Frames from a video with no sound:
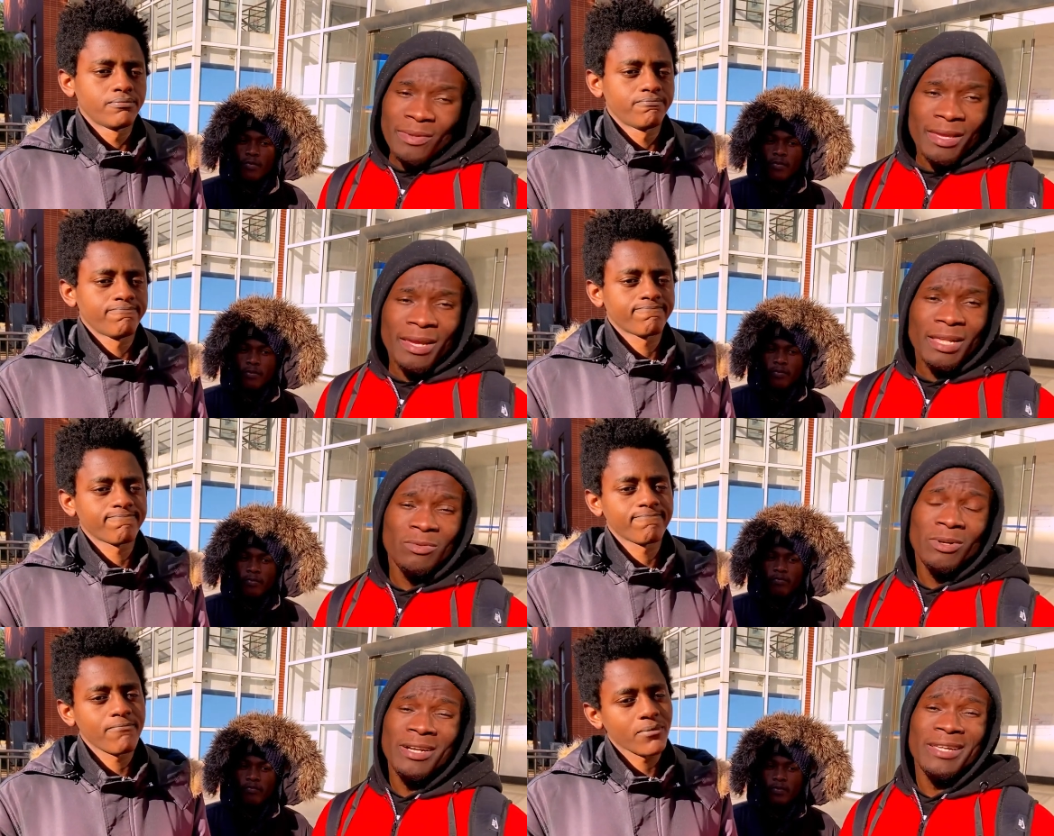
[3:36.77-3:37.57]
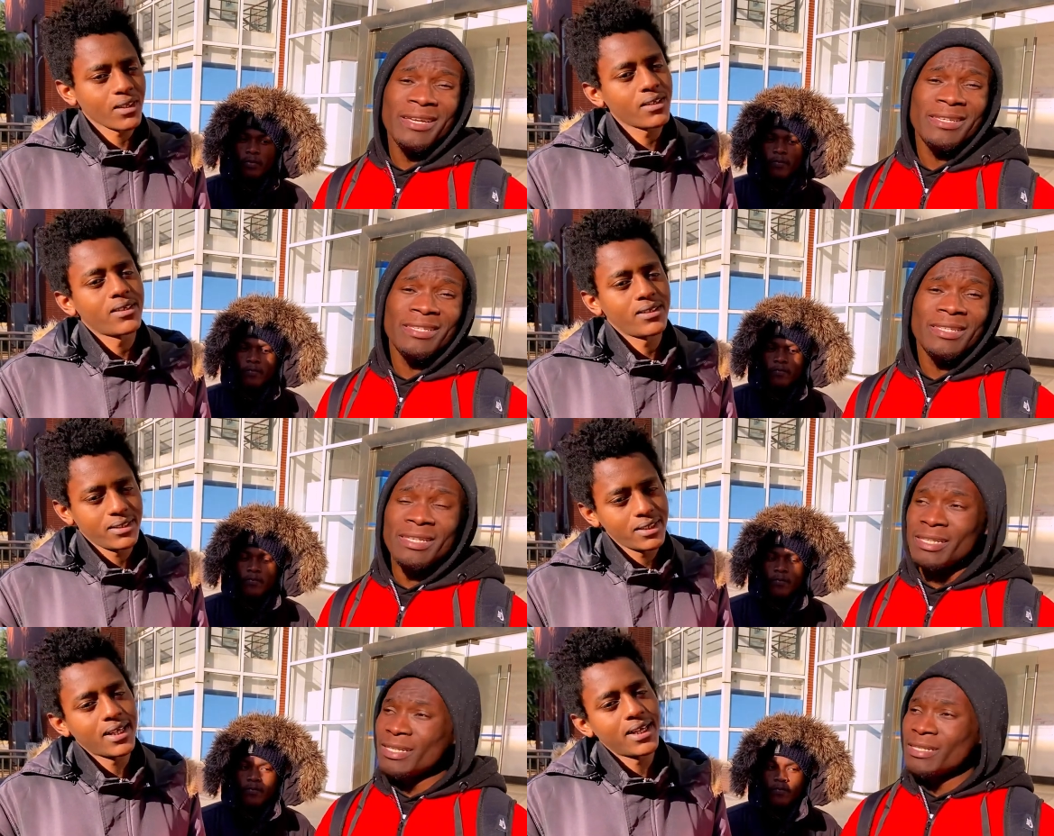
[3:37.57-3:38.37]
Speaker 1: it is what it is. This
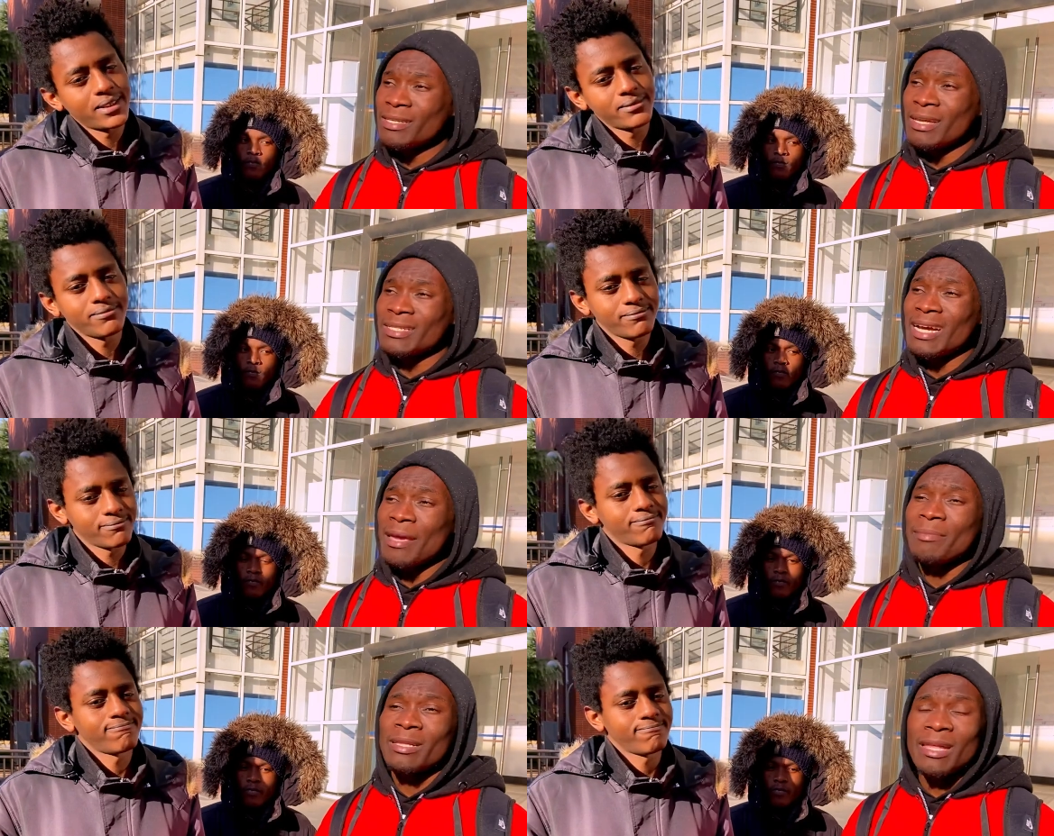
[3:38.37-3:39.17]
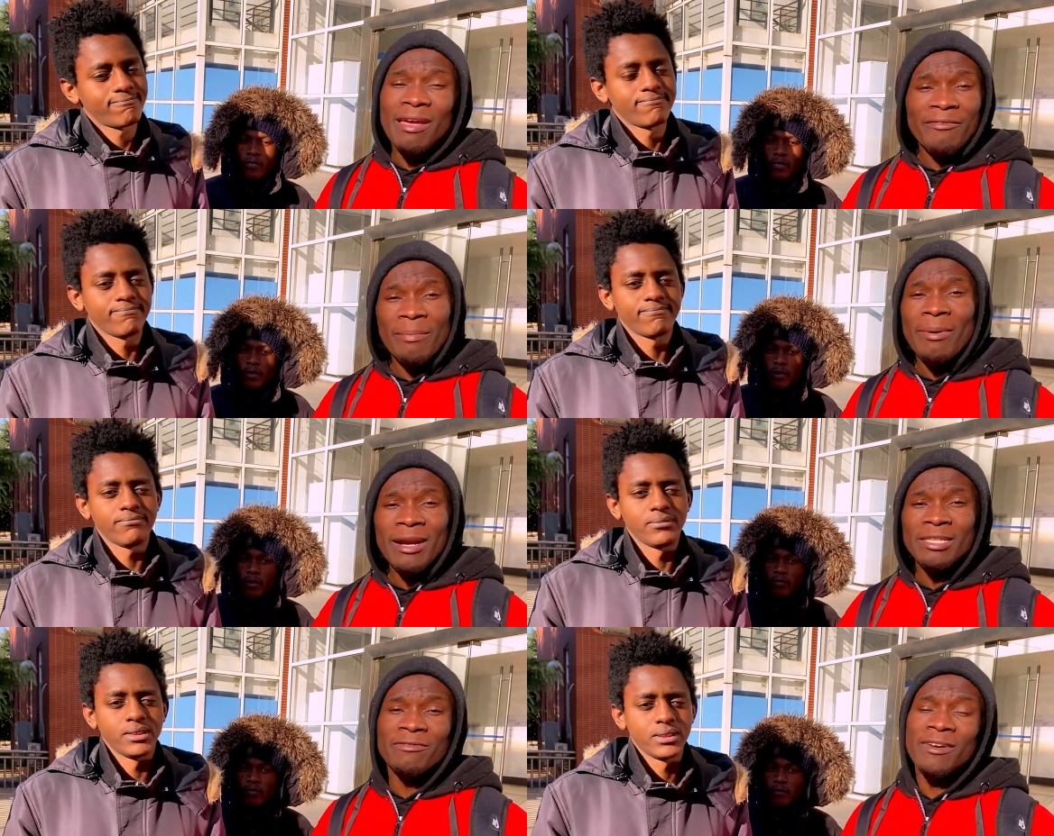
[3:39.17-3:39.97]
is a time that
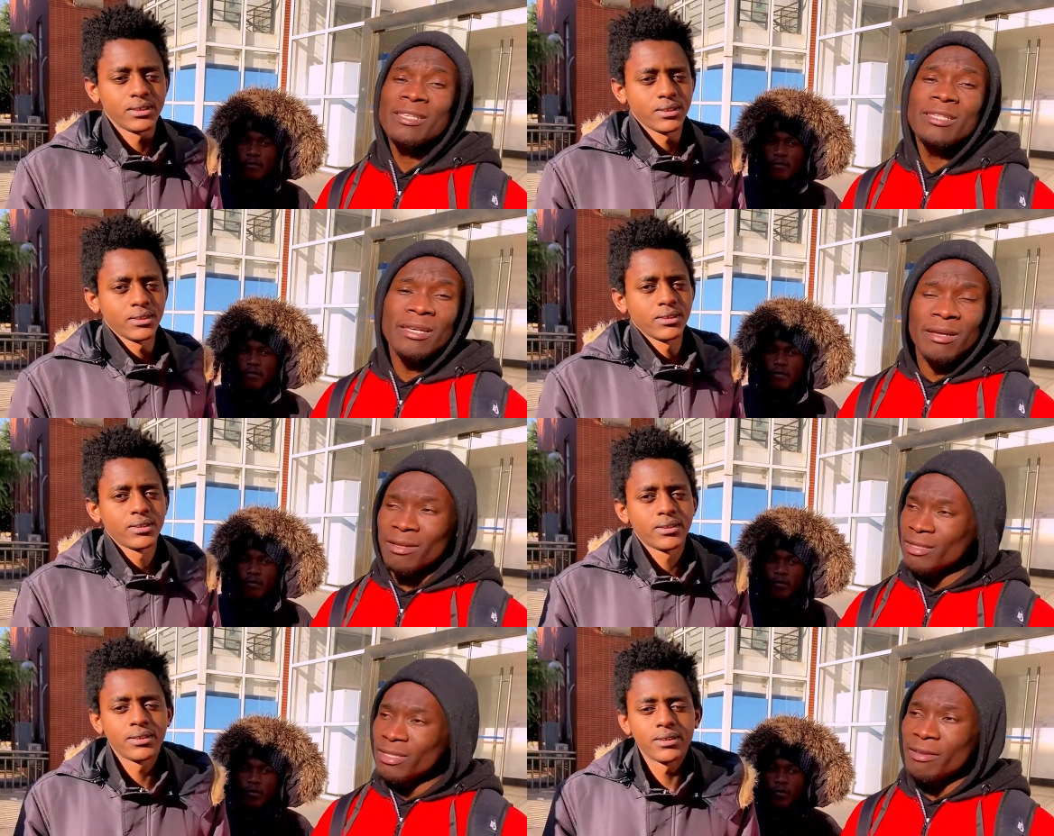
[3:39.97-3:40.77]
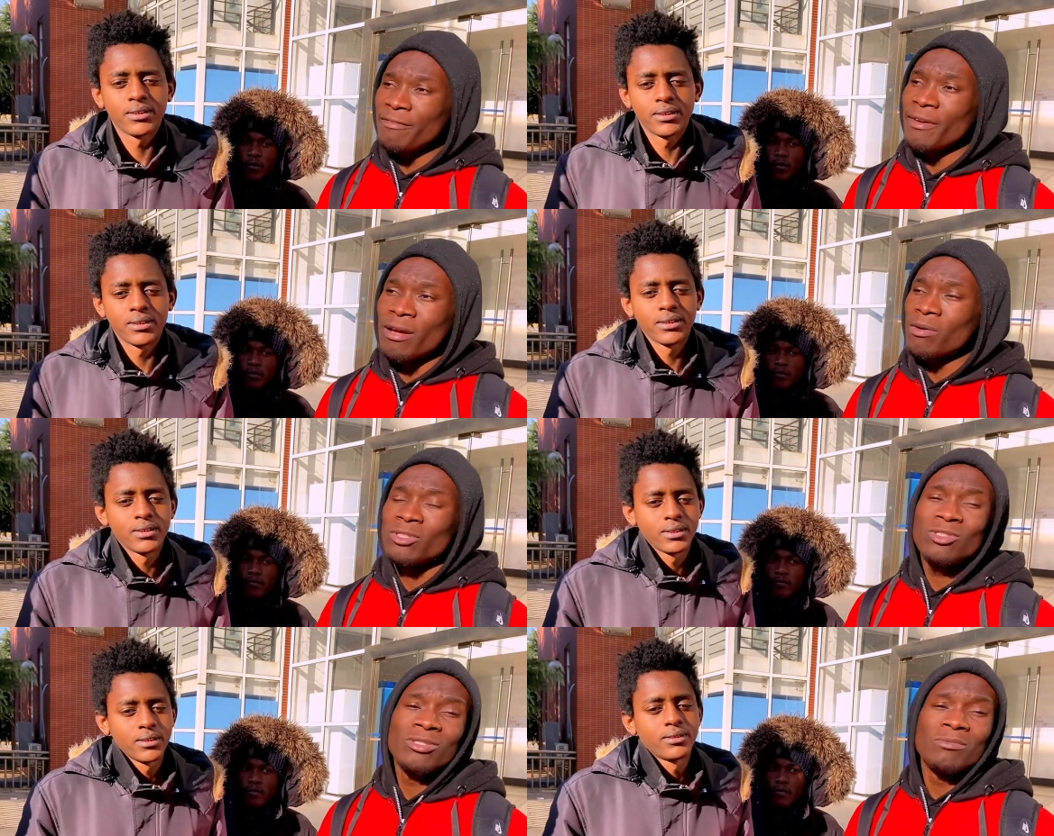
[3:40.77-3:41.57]
everybody's facing difficult
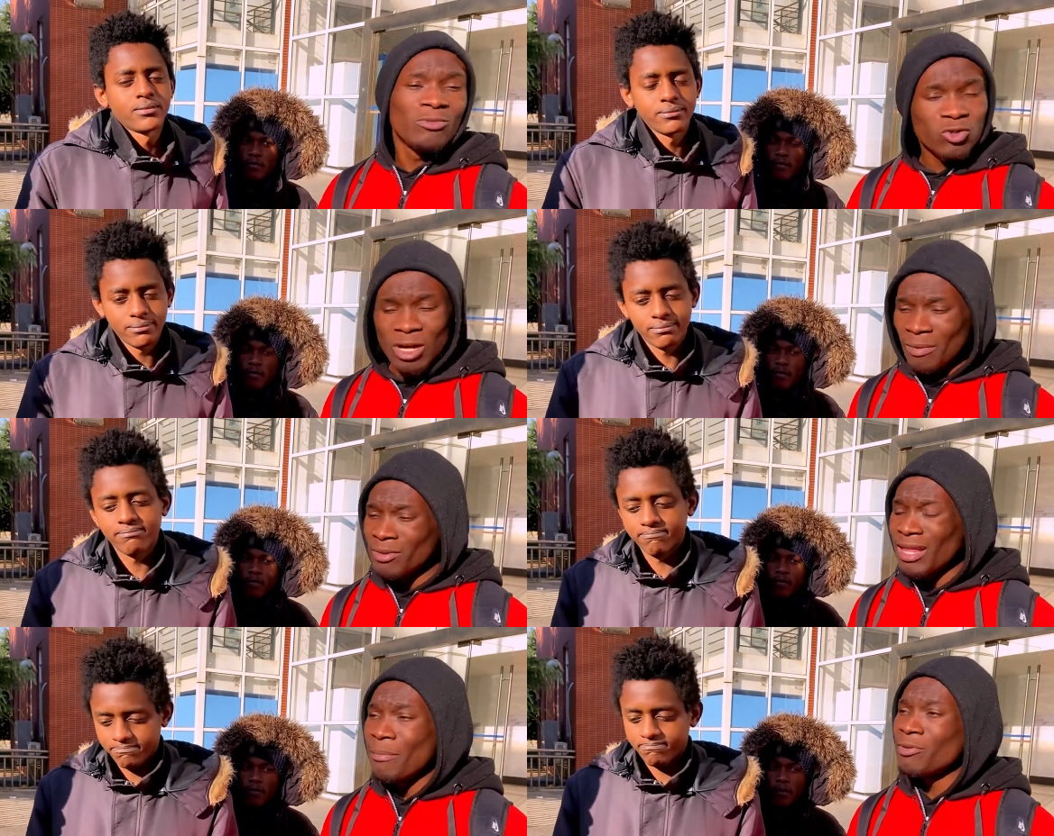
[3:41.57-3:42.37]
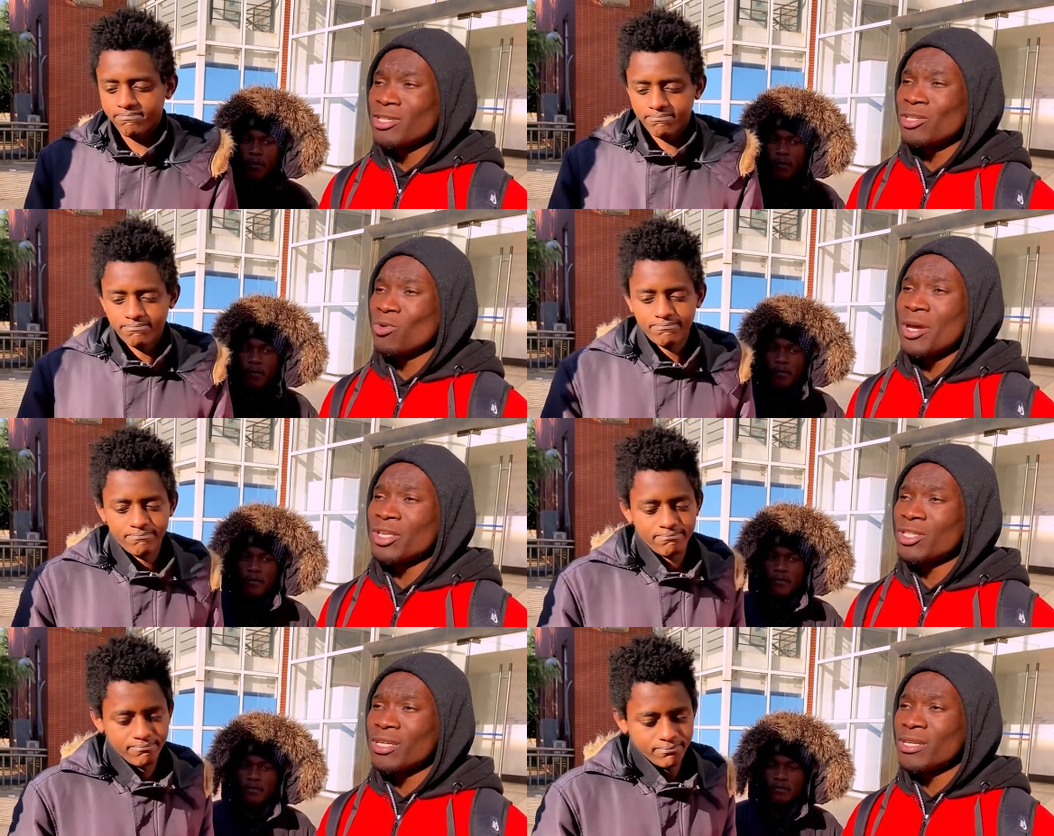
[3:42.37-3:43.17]
trouble, like
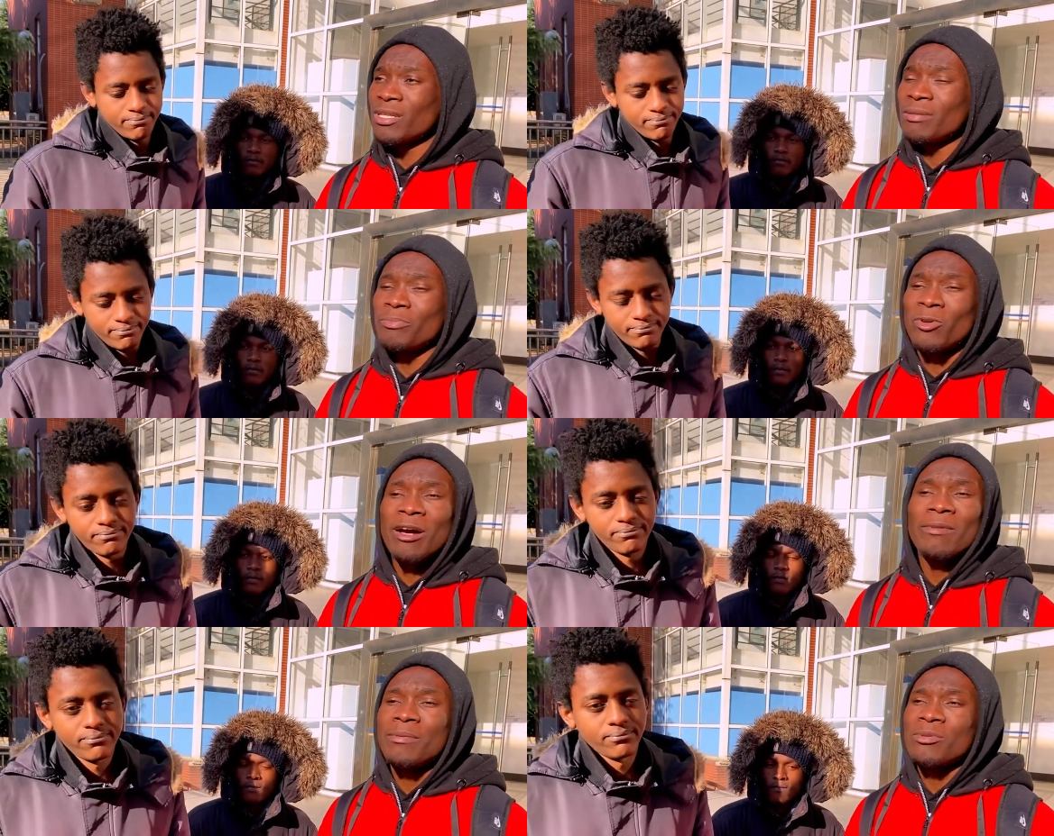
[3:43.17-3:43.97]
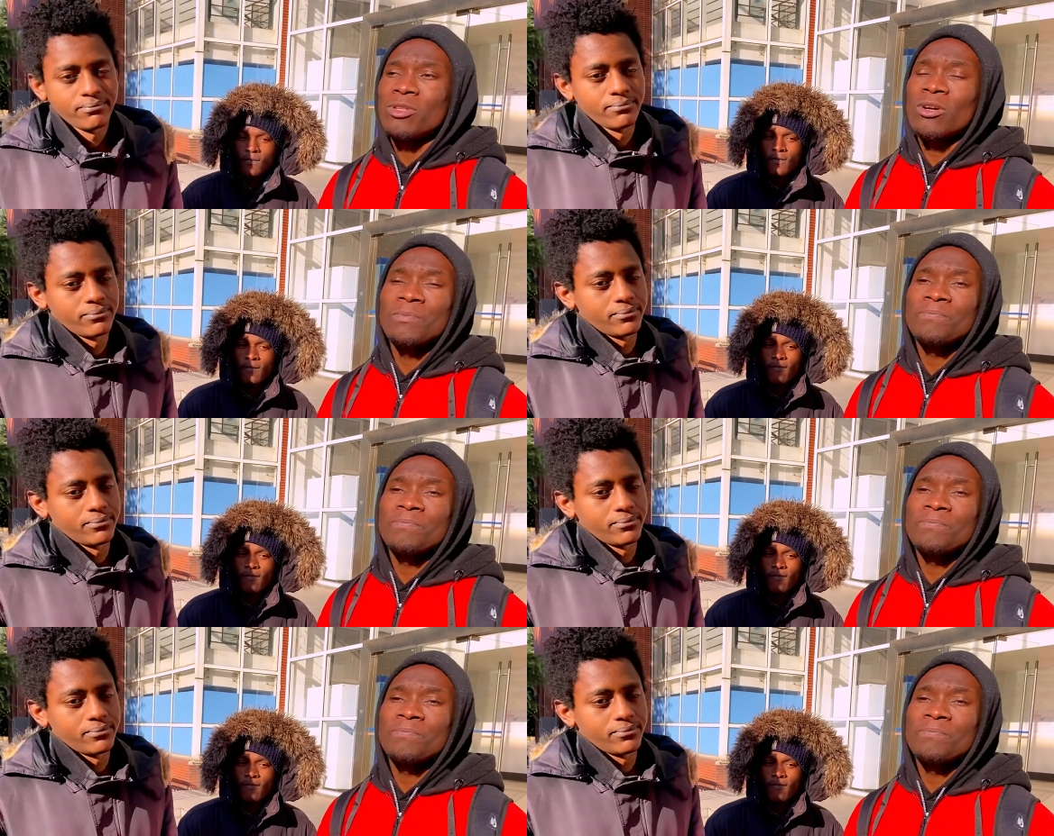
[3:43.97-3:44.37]
situation, problems. So